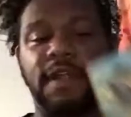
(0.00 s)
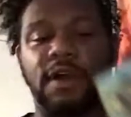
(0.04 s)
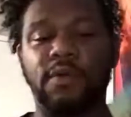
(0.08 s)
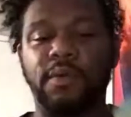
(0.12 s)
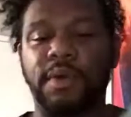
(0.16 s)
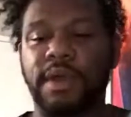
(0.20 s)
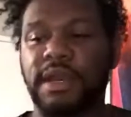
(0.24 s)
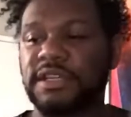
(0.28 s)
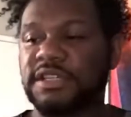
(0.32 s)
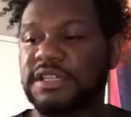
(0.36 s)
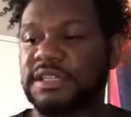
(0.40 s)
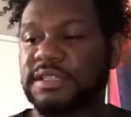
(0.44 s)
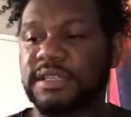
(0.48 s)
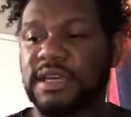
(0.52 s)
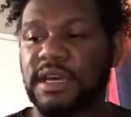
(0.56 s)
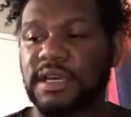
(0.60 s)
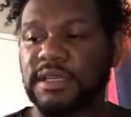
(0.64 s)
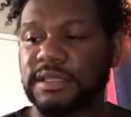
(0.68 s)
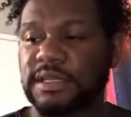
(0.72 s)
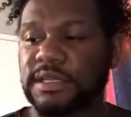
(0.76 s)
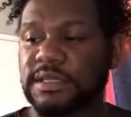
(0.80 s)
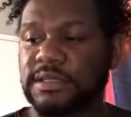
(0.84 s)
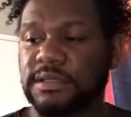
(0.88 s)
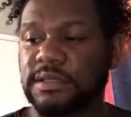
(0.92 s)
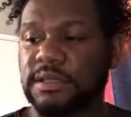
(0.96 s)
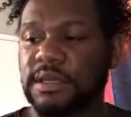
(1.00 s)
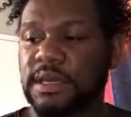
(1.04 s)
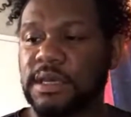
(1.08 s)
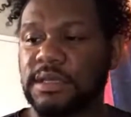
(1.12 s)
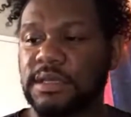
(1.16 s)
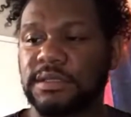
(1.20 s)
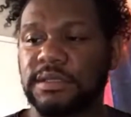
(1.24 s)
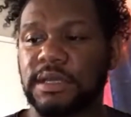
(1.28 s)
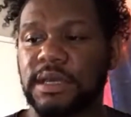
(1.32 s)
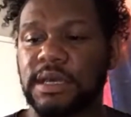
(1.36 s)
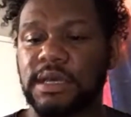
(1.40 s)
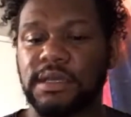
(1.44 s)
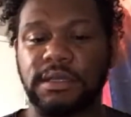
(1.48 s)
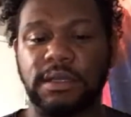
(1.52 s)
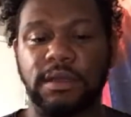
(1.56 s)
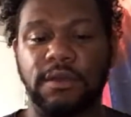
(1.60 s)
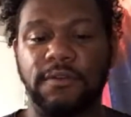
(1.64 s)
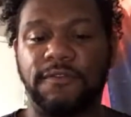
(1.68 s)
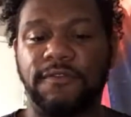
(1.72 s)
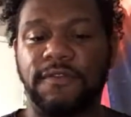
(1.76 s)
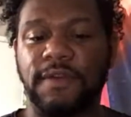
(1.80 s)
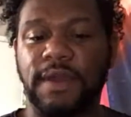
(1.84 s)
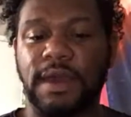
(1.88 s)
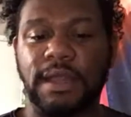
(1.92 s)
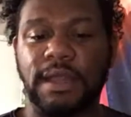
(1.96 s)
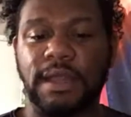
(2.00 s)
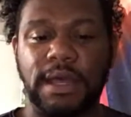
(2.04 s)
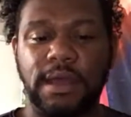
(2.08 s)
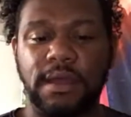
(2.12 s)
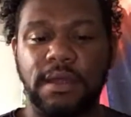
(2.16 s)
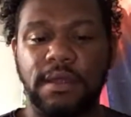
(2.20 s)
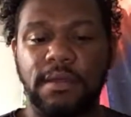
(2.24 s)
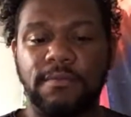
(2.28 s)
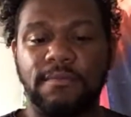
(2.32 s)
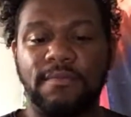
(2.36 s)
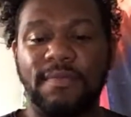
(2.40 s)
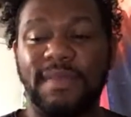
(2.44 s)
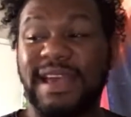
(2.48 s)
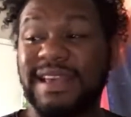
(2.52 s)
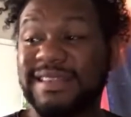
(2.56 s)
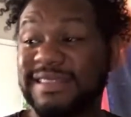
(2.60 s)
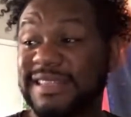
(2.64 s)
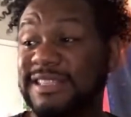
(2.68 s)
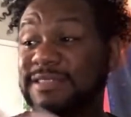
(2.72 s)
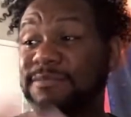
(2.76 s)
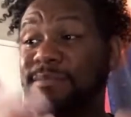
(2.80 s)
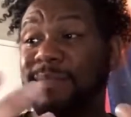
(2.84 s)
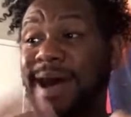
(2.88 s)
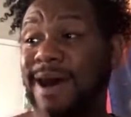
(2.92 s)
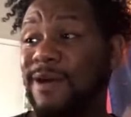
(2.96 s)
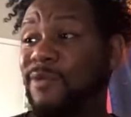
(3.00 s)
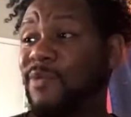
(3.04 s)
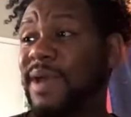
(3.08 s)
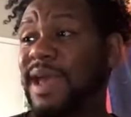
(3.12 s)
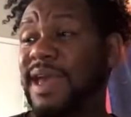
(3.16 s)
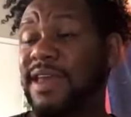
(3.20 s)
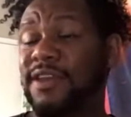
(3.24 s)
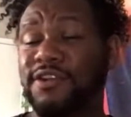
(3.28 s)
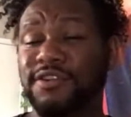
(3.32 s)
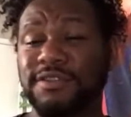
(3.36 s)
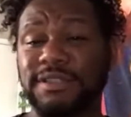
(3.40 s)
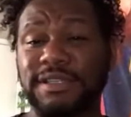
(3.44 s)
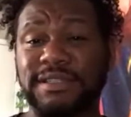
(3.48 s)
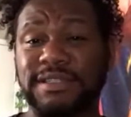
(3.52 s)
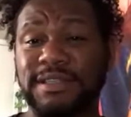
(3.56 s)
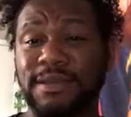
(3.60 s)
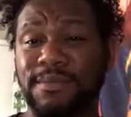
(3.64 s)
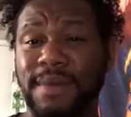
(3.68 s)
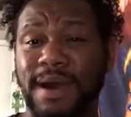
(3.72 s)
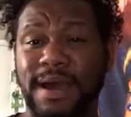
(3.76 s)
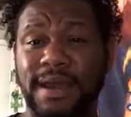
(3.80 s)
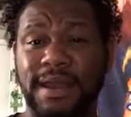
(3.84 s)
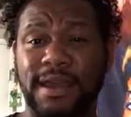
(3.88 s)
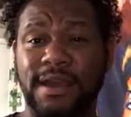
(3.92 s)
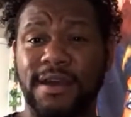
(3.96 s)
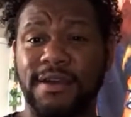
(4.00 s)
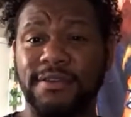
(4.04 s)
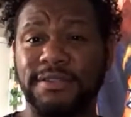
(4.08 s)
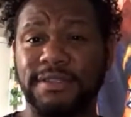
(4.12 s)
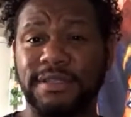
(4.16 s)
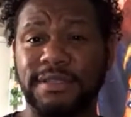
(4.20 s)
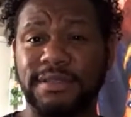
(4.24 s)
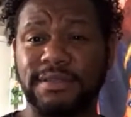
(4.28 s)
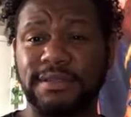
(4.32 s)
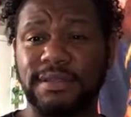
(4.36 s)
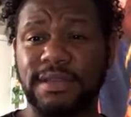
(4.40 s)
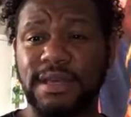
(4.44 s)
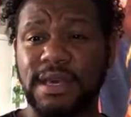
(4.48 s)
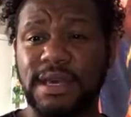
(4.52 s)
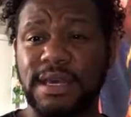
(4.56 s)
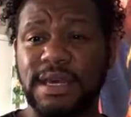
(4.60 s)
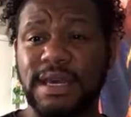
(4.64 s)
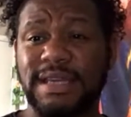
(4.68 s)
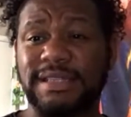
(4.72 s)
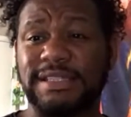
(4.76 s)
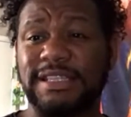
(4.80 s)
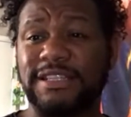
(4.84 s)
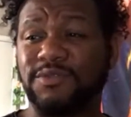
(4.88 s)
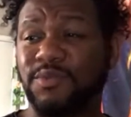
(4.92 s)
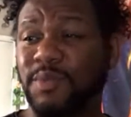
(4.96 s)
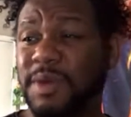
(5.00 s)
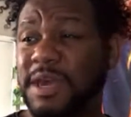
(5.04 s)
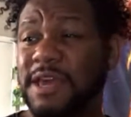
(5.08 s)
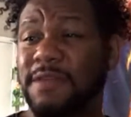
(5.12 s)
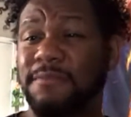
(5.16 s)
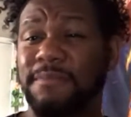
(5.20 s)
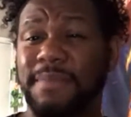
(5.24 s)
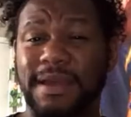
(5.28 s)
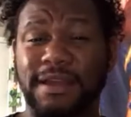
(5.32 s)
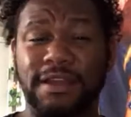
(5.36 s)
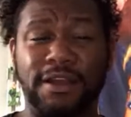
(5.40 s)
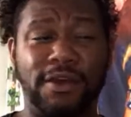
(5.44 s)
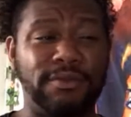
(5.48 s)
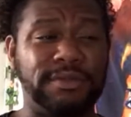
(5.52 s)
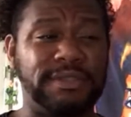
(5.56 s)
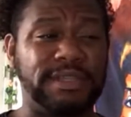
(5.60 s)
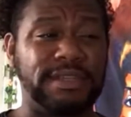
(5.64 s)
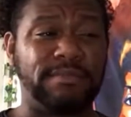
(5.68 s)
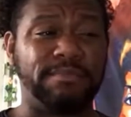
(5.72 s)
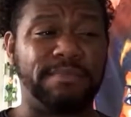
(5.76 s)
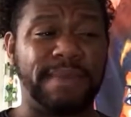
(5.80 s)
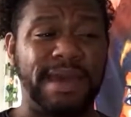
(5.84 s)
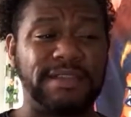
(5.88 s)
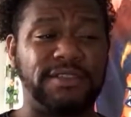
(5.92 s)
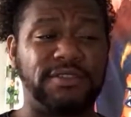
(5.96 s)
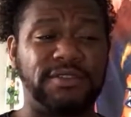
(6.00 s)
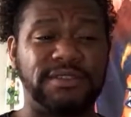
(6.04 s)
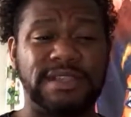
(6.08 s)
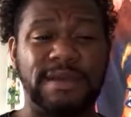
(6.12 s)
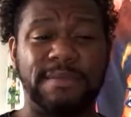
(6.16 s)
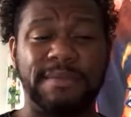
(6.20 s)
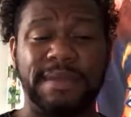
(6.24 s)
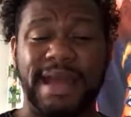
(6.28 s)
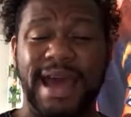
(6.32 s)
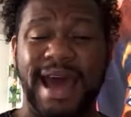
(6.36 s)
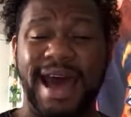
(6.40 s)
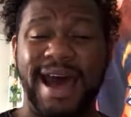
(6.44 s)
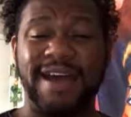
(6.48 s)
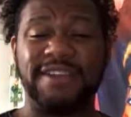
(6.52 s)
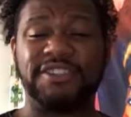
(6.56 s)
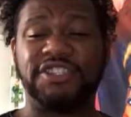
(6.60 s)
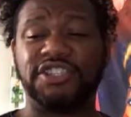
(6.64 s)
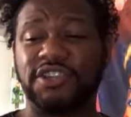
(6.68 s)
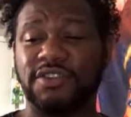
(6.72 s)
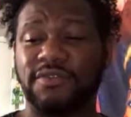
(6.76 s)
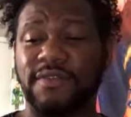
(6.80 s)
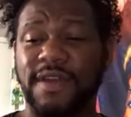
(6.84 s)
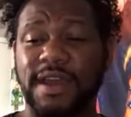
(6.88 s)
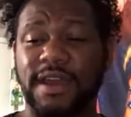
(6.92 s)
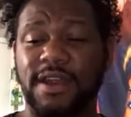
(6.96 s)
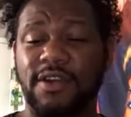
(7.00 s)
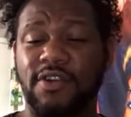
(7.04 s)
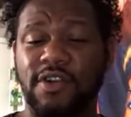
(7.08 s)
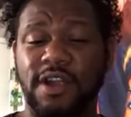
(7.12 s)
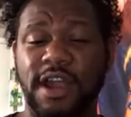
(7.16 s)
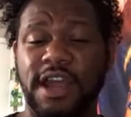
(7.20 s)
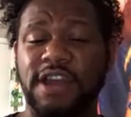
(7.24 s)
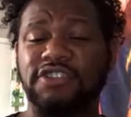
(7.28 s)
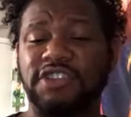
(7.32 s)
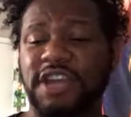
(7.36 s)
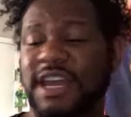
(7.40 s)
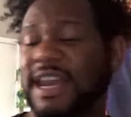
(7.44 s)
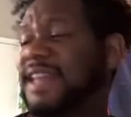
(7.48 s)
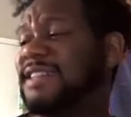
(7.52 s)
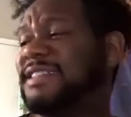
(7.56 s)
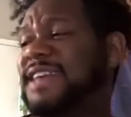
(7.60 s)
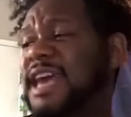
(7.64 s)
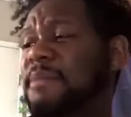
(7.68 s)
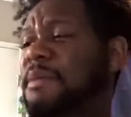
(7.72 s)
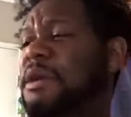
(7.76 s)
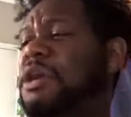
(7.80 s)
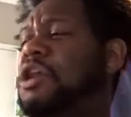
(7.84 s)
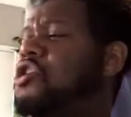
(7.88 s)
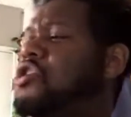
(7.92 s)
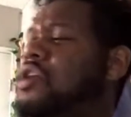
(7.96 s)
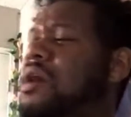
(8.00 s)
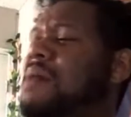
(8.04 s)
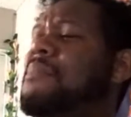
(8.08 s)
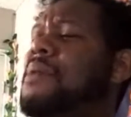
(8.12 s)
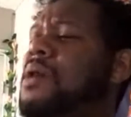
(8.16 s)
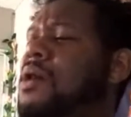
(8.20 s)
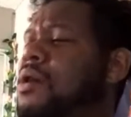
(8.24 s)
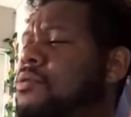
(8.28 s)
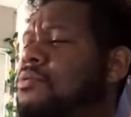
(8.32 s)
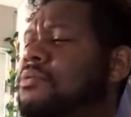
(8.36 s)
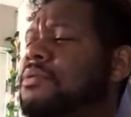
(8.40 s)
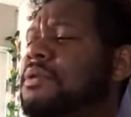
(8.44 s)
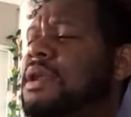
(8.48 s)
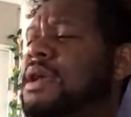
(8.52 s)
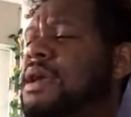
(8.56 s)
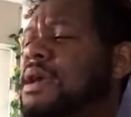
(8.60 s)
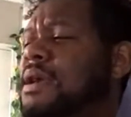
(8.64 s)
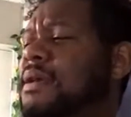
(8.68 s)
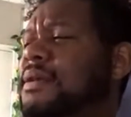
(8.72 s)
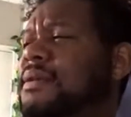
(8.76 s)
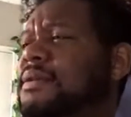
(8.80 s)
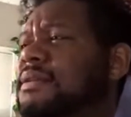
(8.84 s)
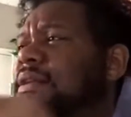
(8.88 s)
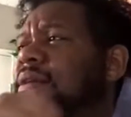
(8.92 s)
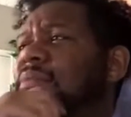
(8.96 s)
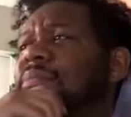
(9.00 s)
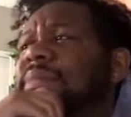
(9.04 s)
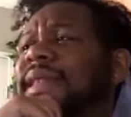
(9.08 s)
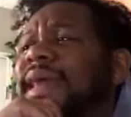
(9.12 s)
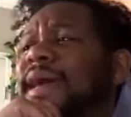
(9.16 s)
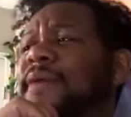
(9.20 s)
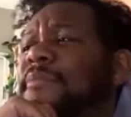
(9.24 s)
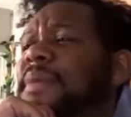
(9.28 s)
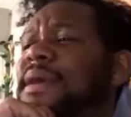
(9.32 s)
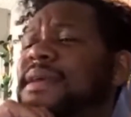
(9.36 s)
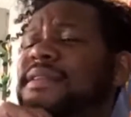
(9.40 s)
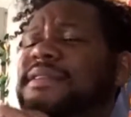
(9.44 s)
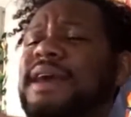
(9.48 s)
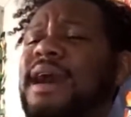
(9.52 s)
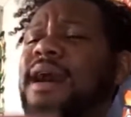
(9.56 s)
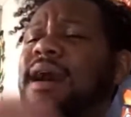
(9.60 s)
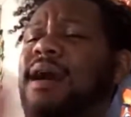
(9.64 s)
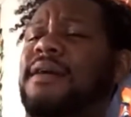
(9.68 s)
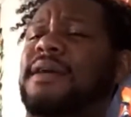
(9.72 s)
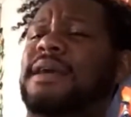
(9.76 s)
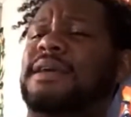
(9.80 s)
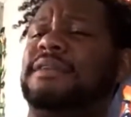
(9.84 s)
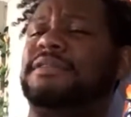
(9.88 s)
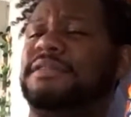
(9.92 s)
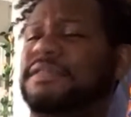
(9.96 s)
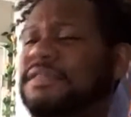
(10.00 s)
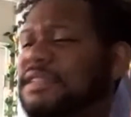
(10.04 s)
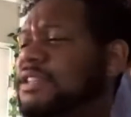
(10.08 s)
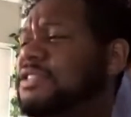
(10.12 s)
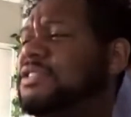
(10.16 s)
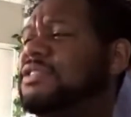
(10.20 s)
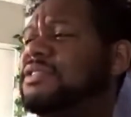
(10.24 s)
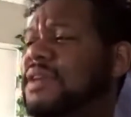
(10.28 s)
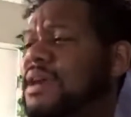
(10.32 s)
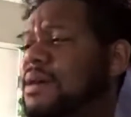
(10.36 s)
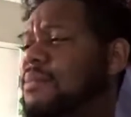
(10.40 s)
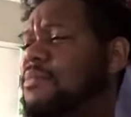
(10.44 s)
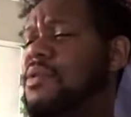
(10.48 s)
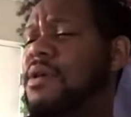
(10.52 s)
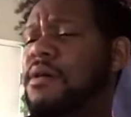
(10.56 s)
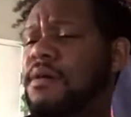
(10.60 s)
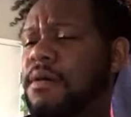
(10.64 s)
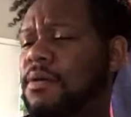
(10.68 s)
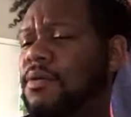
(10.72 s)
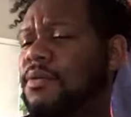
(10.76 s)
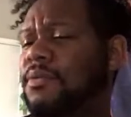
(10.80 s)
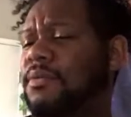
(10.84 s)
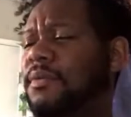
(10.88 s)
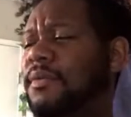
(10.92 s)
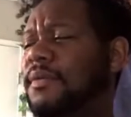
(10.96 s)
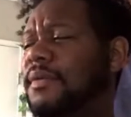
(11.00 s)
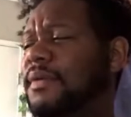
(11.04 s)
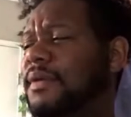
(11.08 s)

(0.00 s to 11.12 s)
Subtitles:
flow with it just because it's you feel it. Is this my wind or is this somebody else's? Is this wind based on something that I generated or energy I can take? But girl, come on, don't be letting me talk. It's just come on.